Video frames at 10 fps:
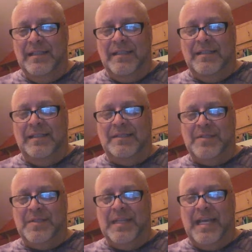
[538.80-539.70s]
clears
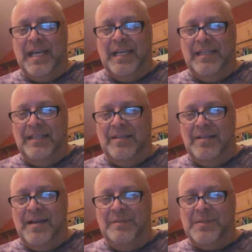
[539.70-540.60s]
tonight, or
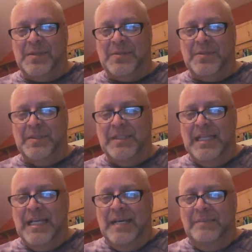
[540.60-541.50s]
I'm screwed,
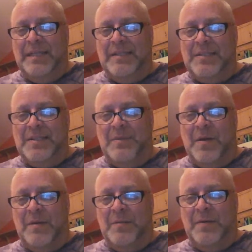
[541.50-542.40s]
because
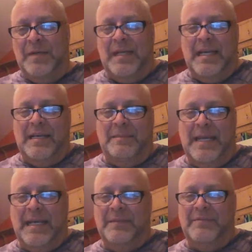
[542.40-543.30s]
tomorrow morning I get
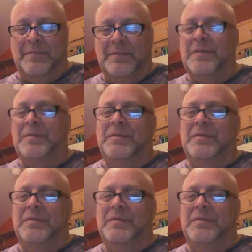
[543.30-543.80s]
paid from the